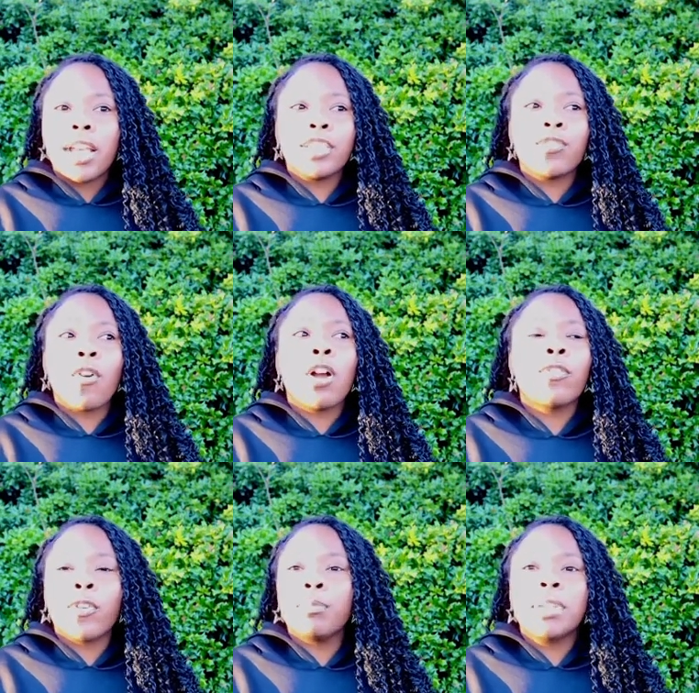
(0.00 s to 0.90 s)
It's
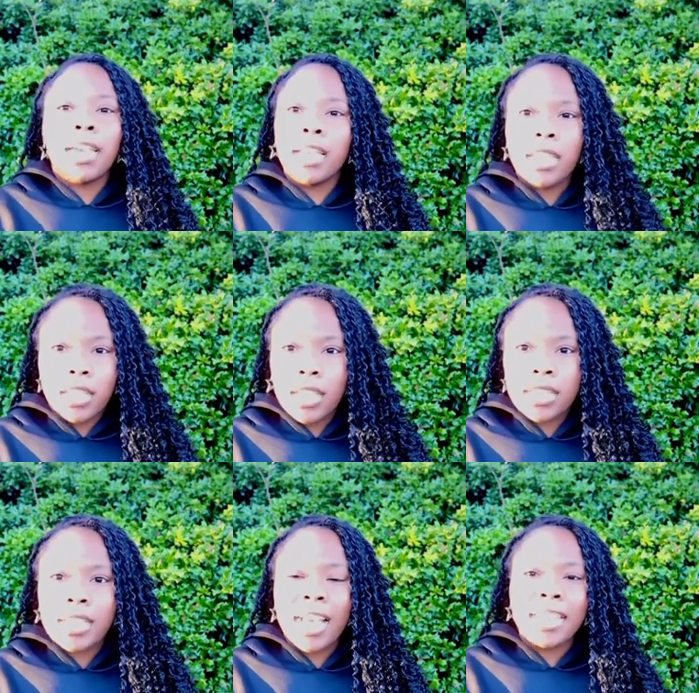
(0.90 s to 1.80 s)
far from kitty.
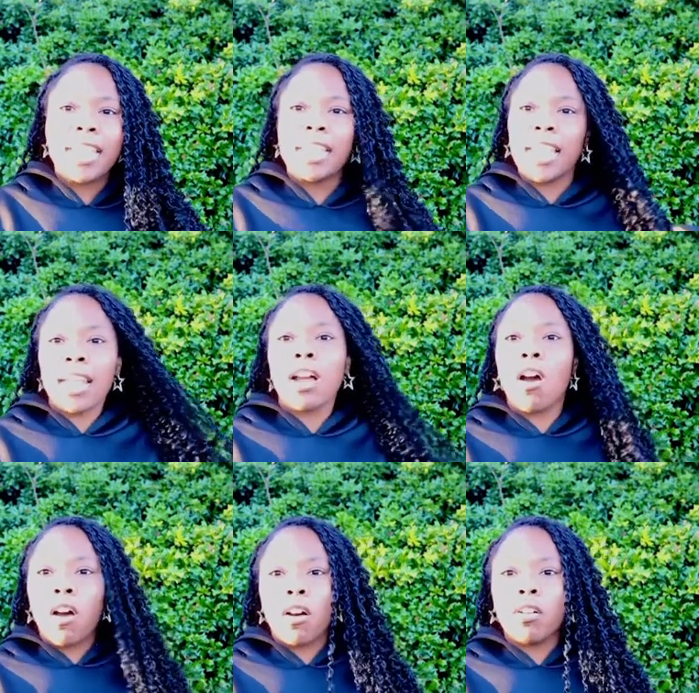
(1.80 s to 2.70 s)
It's not kitty at
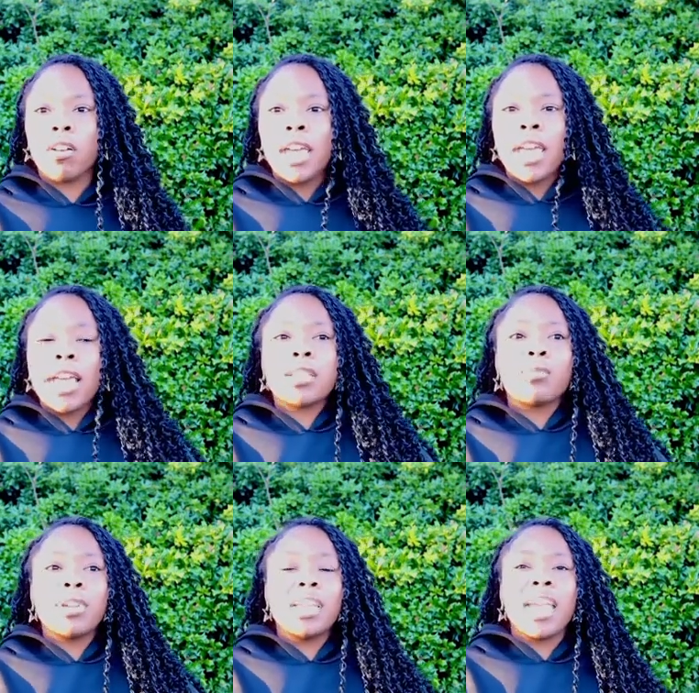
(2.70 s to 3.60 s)
all.
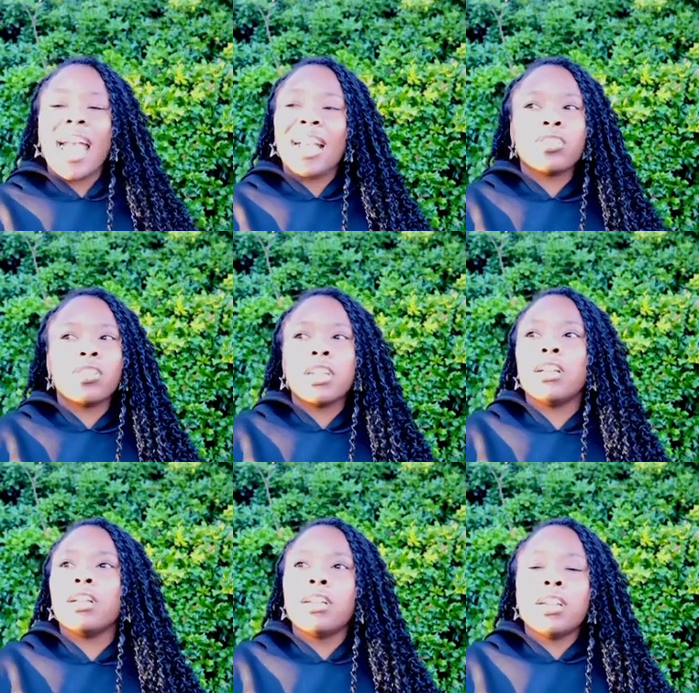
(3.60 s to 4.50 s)
It's really actually
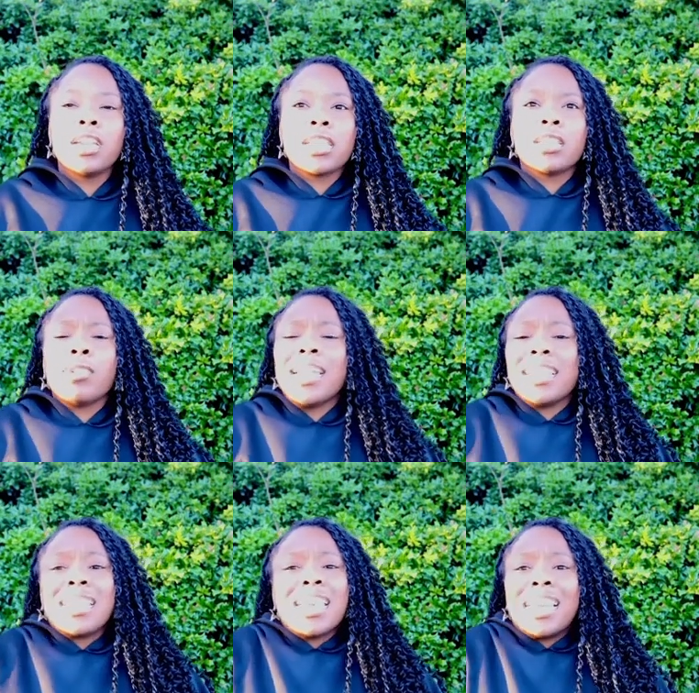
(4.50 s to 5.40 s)
good. It's
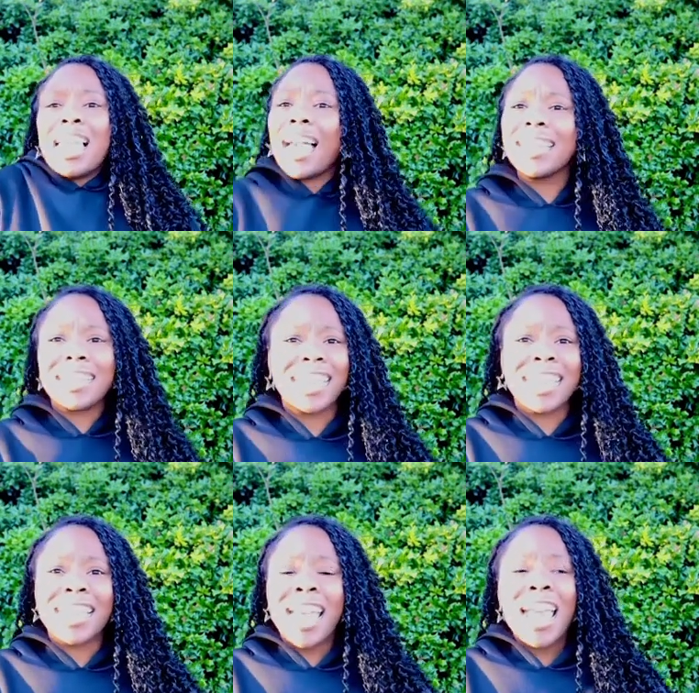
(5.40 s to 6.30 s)
it's enlightening.